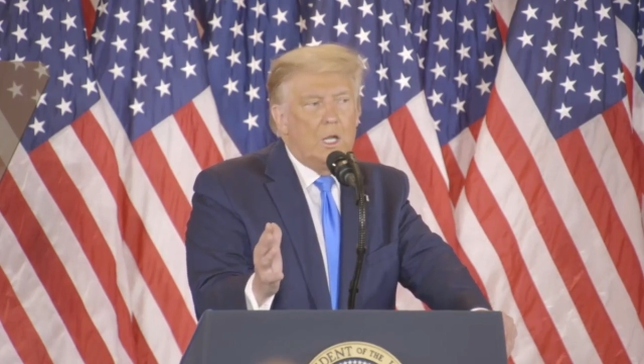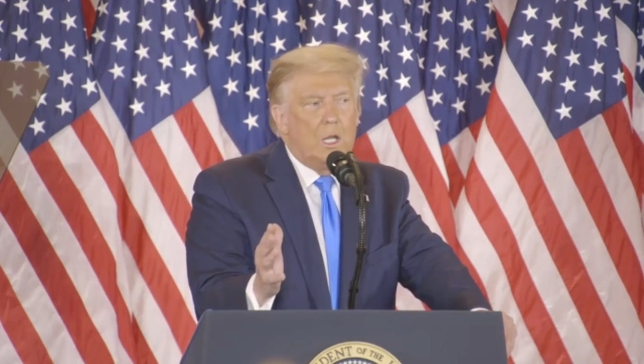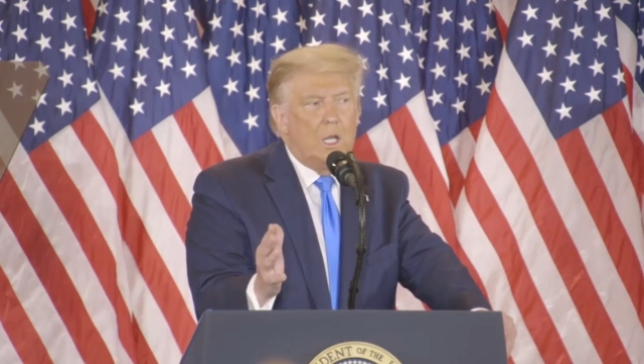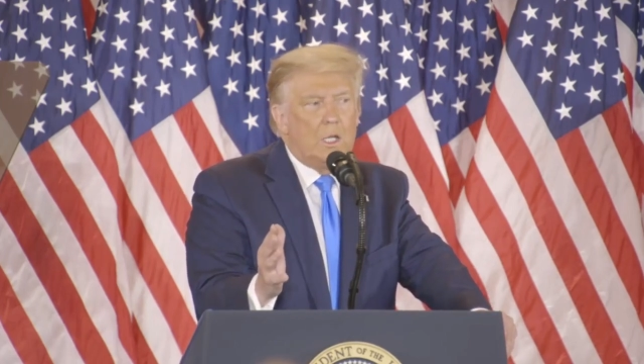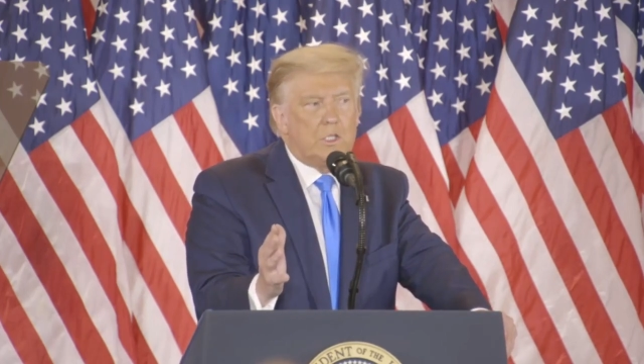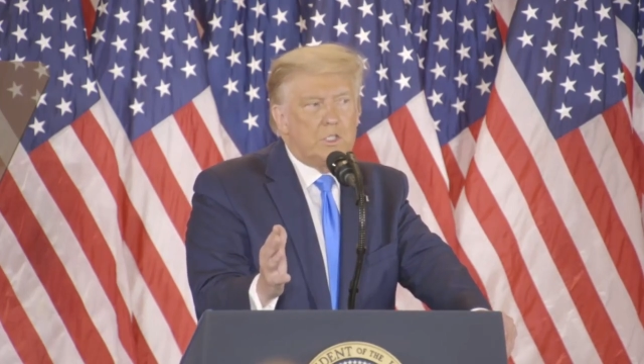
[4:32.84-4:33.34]

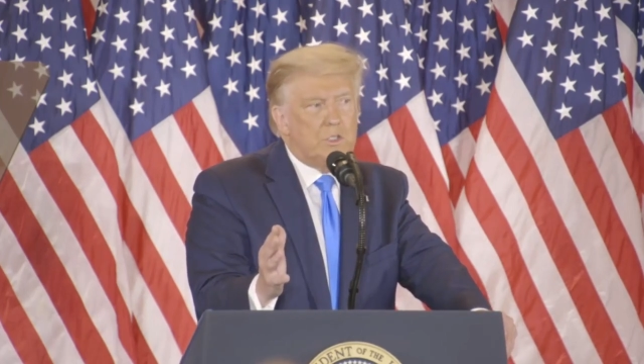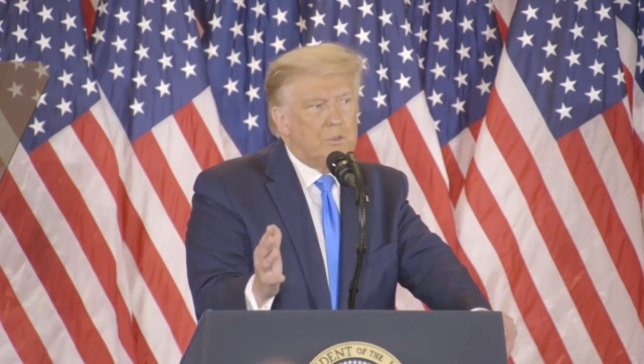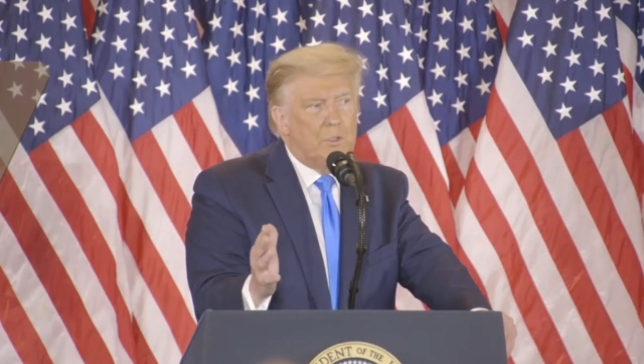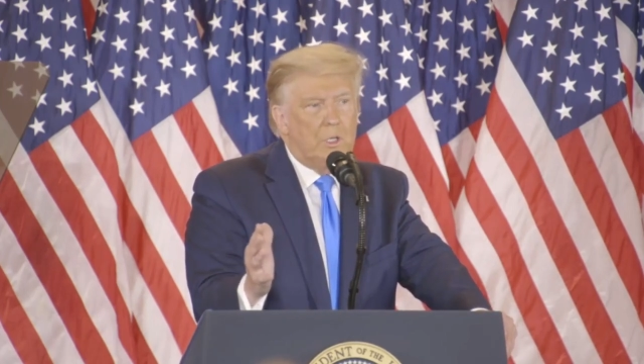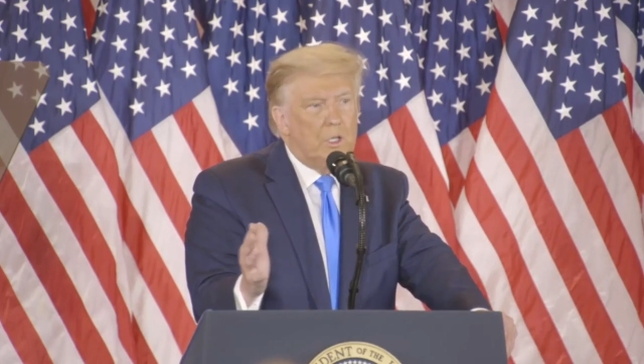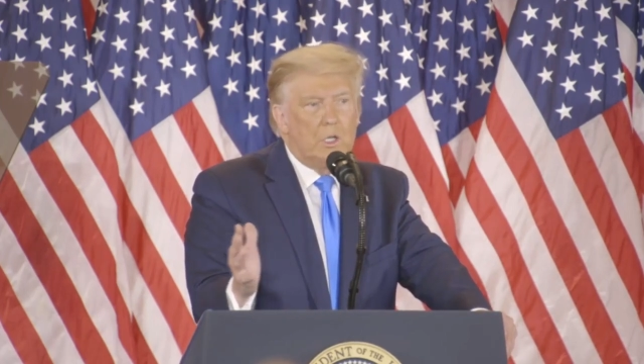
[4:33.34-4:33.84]
it's
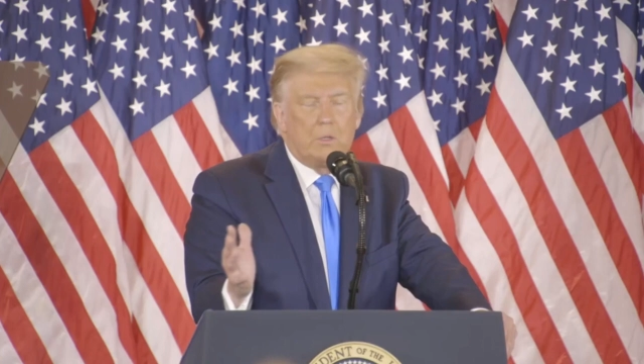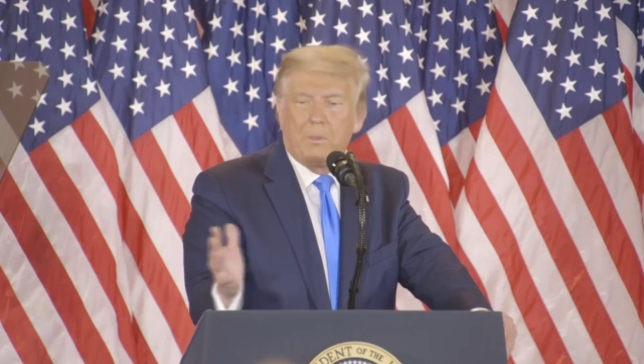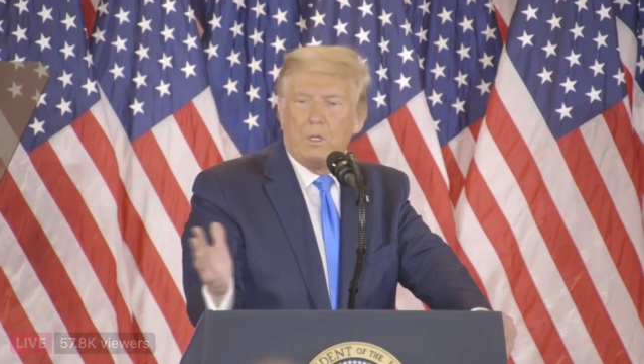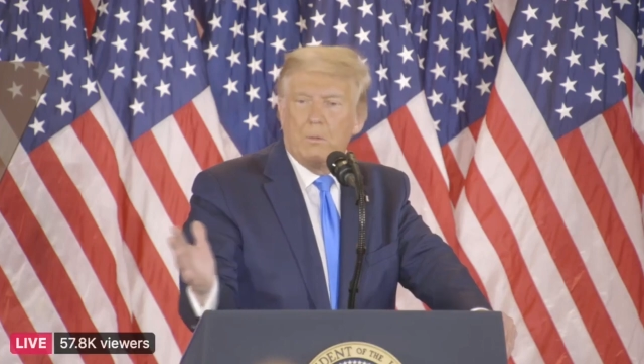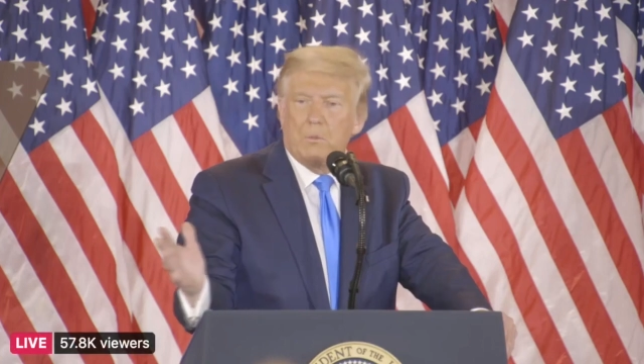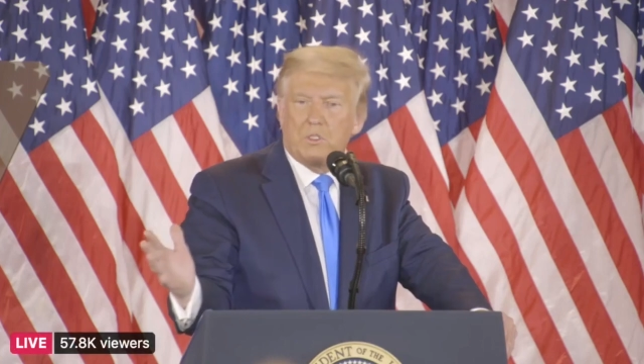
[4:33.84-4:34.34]
going to
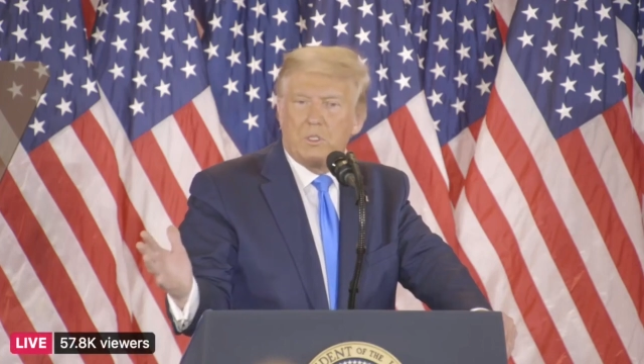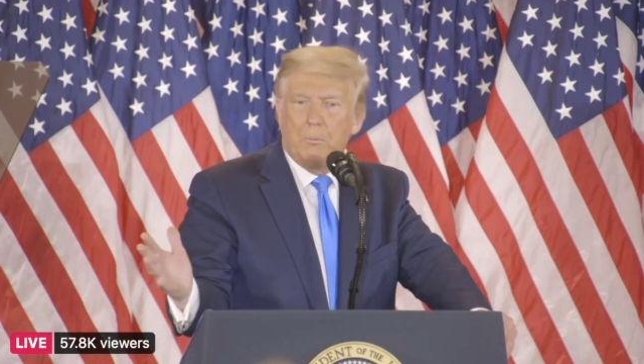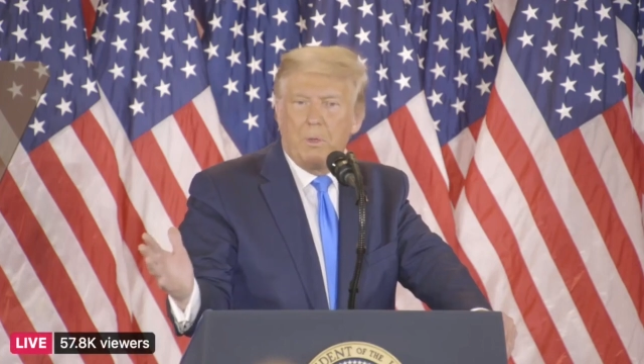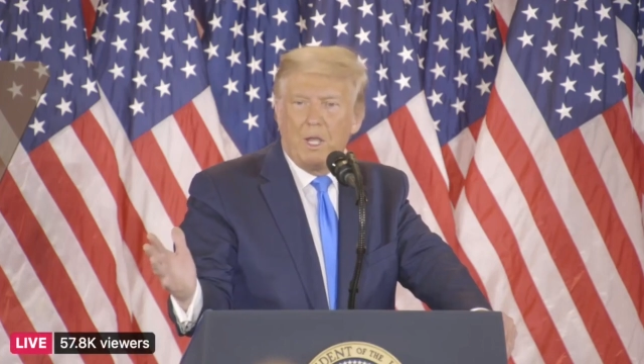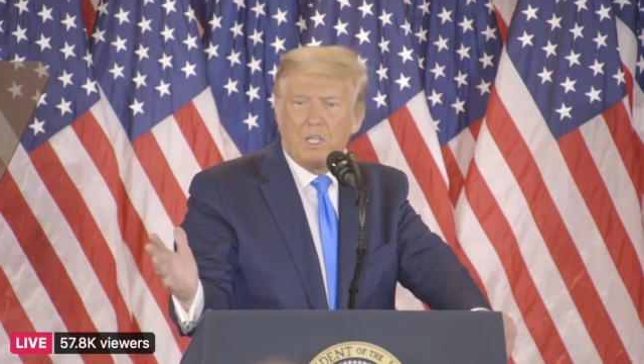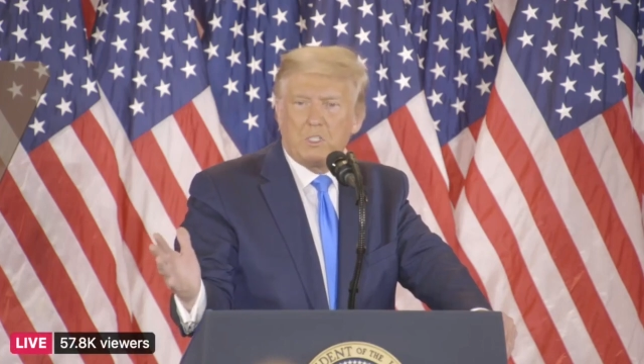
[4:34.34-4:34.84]
be almost
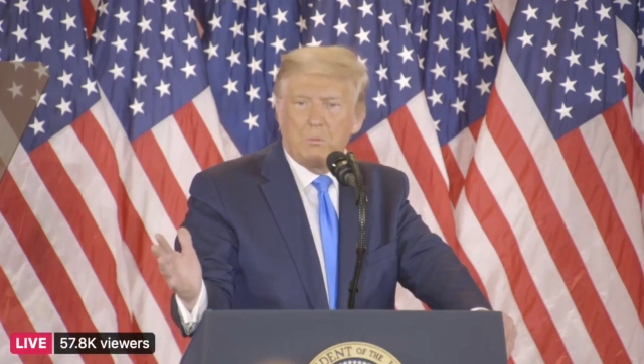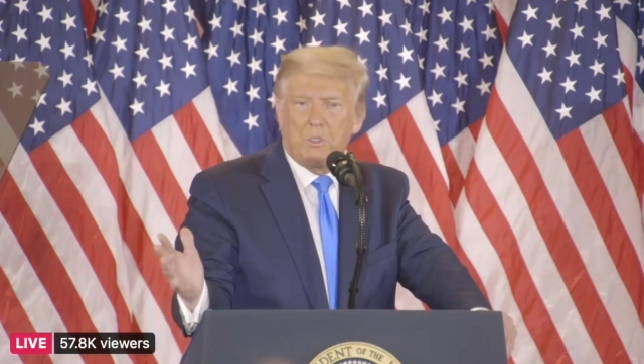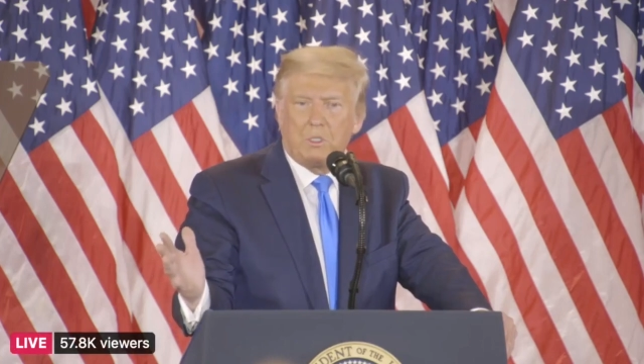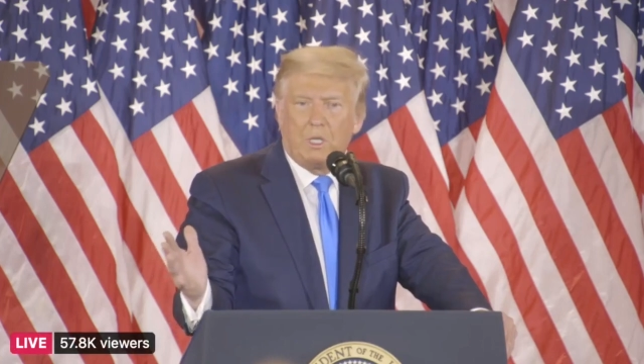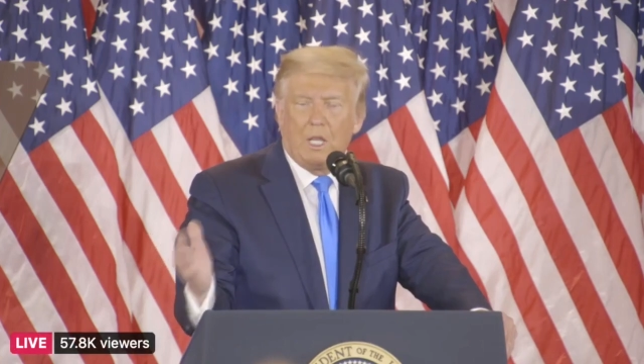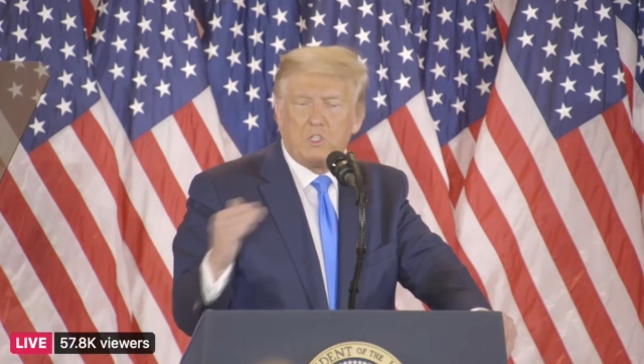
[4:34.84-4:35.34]
impossible
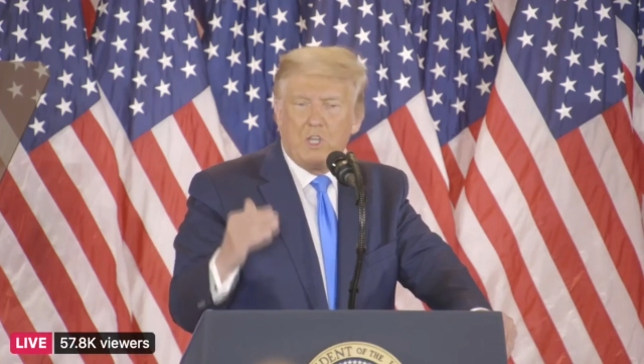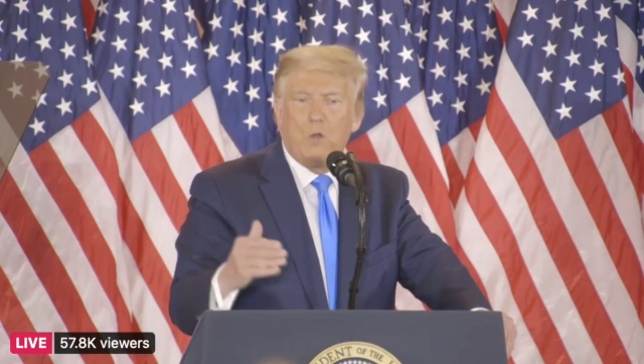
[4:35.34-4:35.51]
to catch.